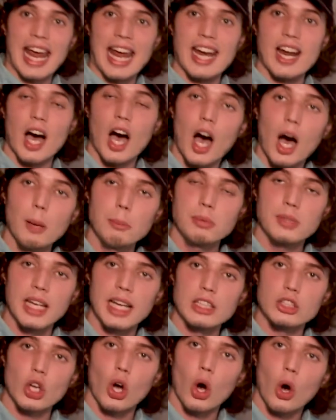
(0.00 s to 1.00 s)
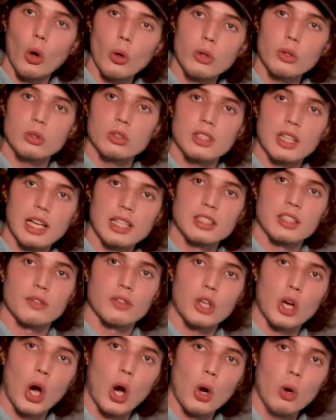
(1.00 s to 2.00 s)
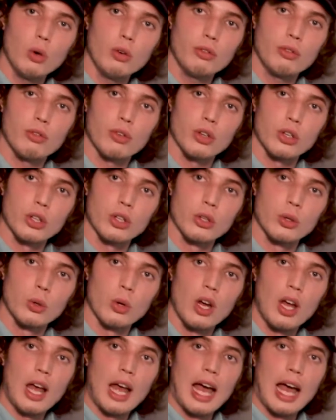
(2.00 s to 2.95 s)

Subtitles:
it updates all those lines of code for you.